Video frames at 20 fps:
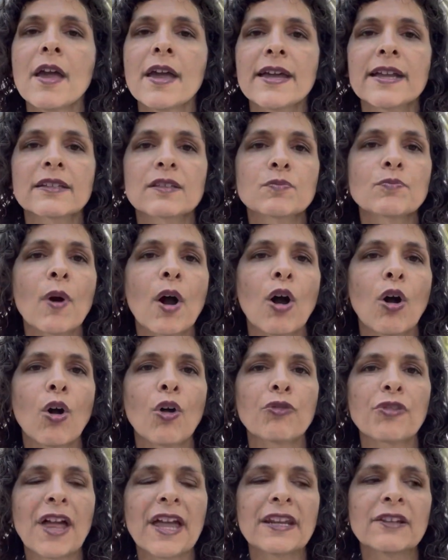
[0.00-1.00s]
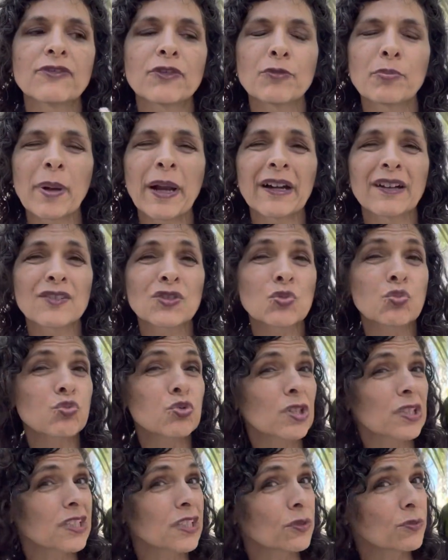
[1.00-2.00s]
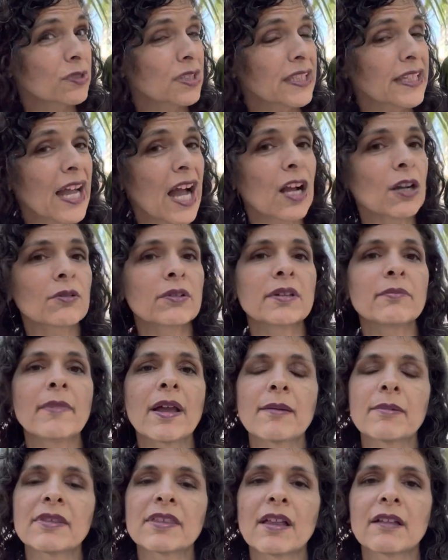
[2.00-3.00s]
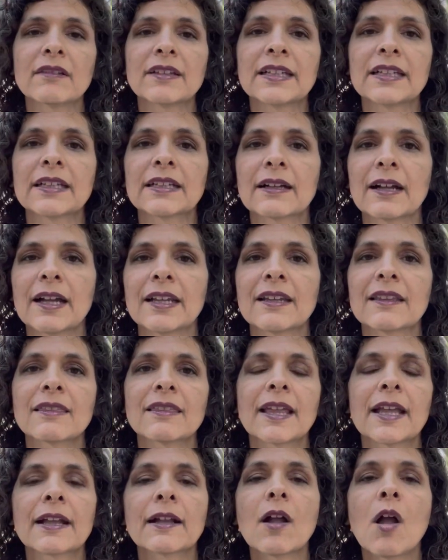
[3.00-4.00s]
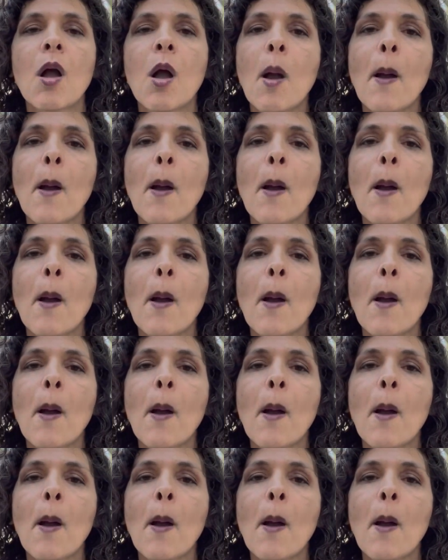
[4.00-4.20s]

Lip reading: It's both. And if a parrot's really, really hungry, maybe they'll eat it, kind of thing.